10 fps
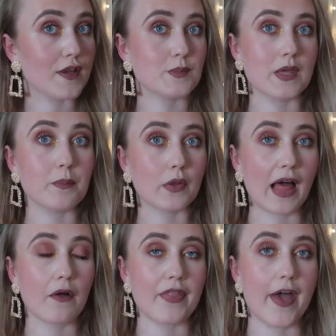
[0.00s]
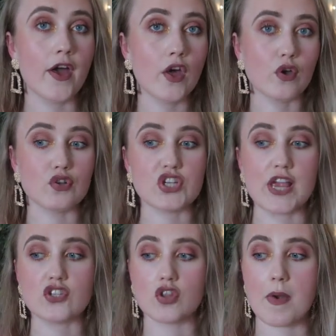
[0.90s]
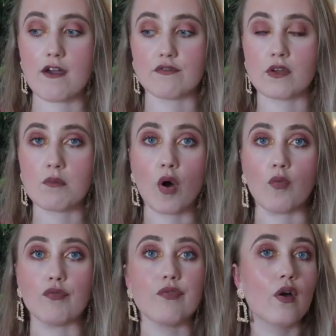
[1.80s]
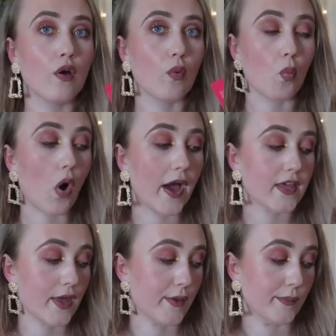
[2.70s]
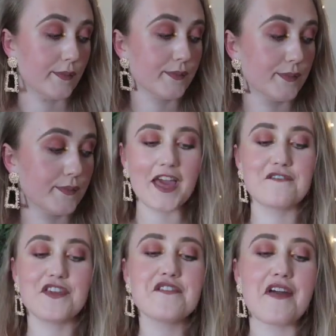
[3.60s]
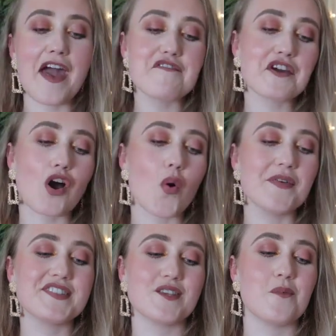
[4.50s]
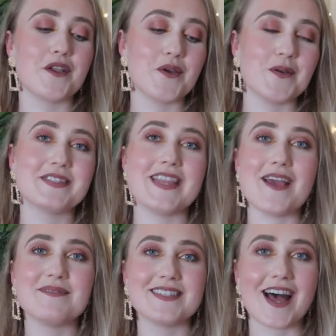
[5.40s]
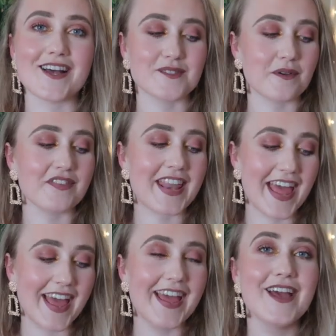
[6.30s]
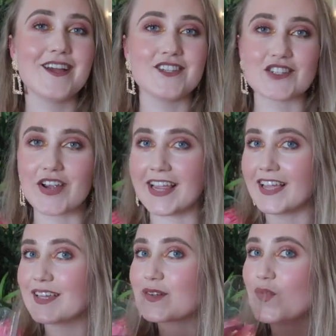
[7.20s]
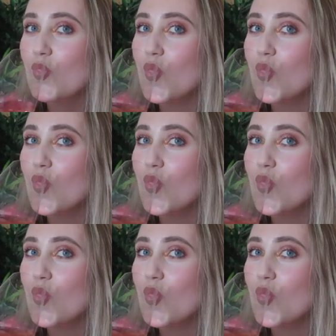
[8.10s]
there's people out there who change them every month. What are you? If you've ever got with someone whose name starts with an A, drink.